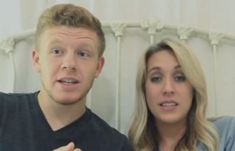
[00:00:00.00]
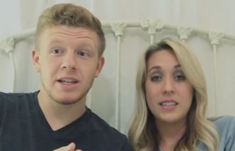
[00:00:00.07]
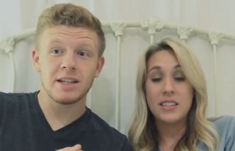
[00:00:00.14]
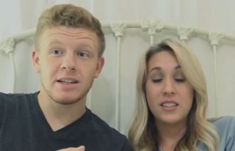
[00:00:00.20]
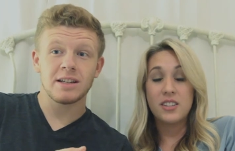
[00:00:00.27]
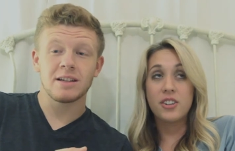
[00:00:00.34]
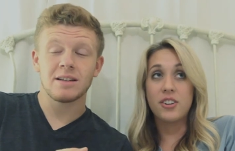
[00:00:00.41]

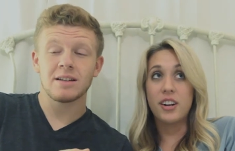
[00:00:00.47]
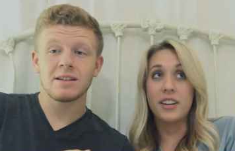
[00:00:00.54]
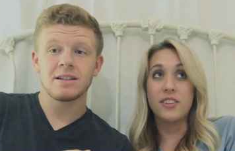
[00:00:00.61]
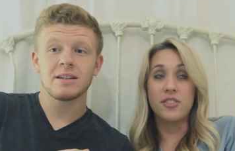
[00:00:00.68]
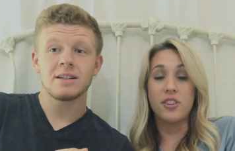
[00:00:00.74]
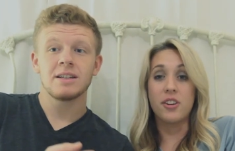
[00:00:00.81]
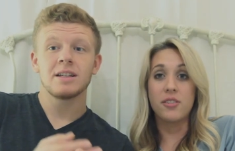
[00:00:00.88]
Speaker 1: it. It's
Speaker 2: a
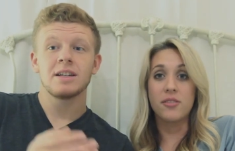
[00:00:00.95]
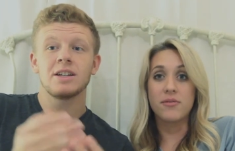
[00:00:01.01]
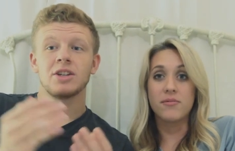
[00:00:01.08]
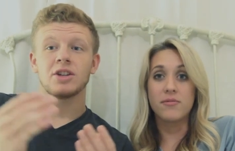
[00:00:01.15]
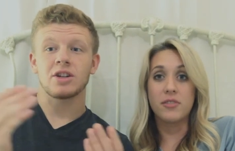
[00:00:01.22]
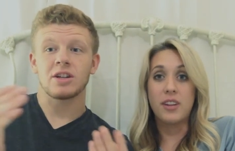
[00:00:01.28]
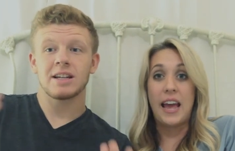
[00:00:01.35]
great show.
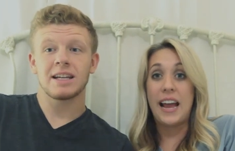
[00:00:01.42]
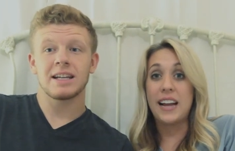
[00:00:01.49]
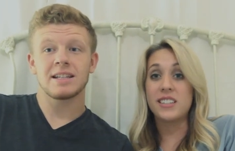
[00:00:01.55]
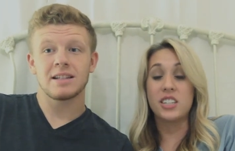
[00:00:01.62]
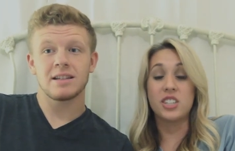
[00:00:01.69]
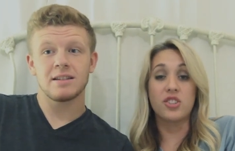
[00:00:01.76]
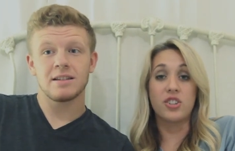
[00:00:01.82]

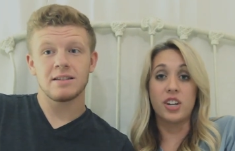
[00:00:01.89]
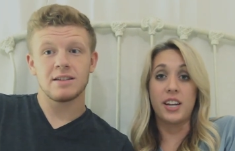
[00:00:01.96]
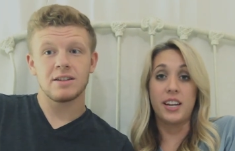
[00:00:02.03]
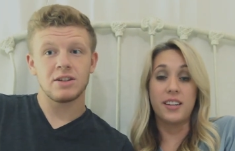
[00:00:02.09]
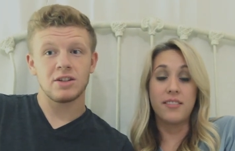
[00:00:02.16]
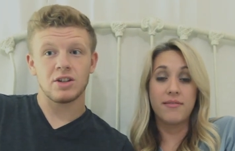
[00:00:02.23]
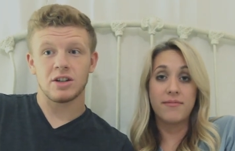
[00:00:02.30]
Acting's
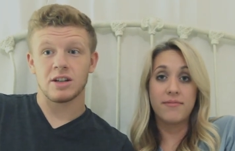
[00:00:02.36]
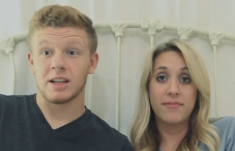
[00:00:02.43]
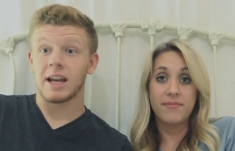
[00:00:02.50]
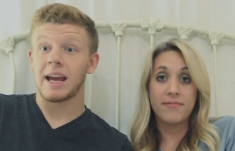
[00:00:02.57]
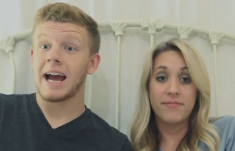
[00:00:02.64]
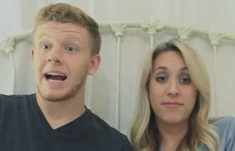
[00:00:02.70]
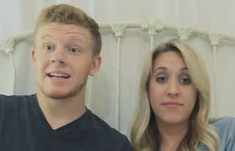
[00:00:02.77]
great.
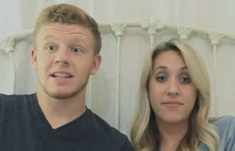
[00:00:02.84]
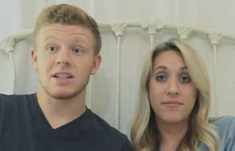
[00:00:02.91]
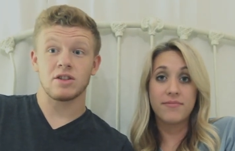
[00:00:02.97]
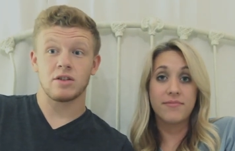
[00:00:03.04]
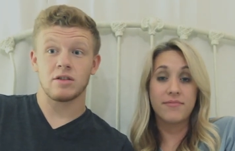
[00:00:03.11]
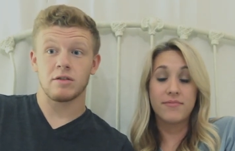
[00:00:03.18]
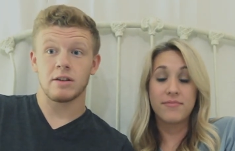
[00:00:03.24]

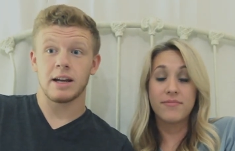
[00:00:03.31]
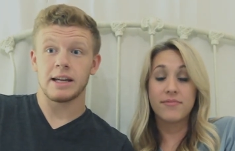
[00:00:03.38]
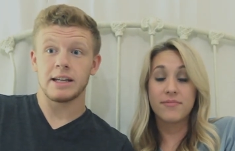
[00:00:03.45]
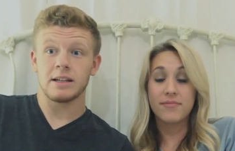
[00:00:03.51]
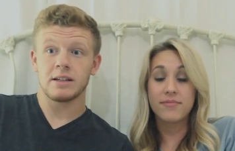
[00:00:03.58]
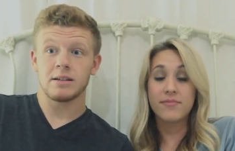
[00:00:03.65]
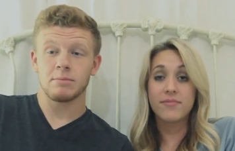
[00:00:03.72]
Speaker 1: Acting's
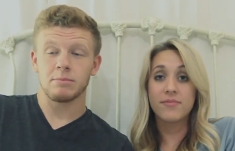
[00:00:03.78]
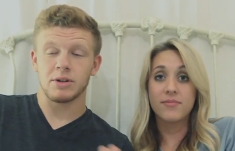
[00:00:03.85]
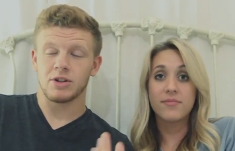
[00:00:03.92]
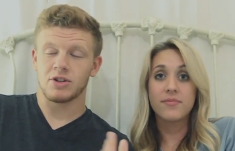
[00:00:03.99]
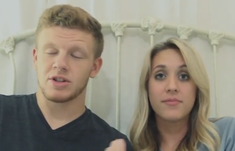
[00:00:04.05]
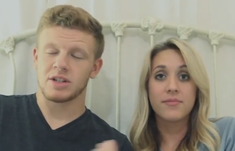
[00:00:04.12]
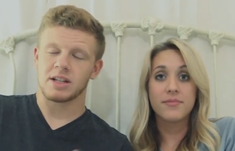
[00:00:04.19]
great, but
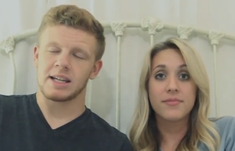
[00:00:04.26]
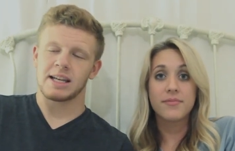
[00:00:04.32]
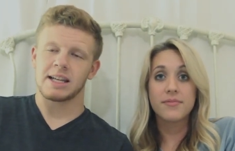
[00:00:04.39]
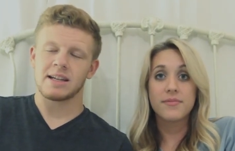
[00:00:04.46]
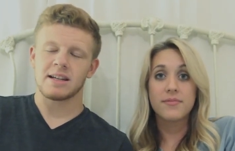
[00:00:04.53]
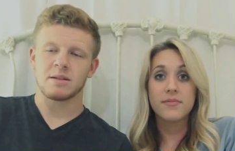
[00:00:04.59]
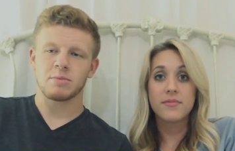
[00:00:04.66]
you're just going to
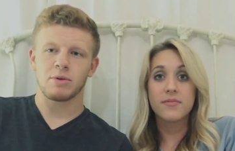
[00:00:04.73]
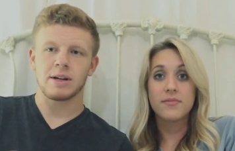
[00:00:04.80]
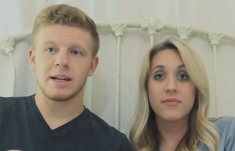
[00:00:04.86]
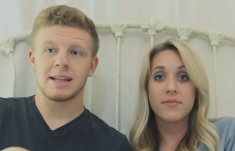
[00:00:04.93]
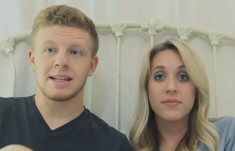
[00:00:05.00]
get disappointed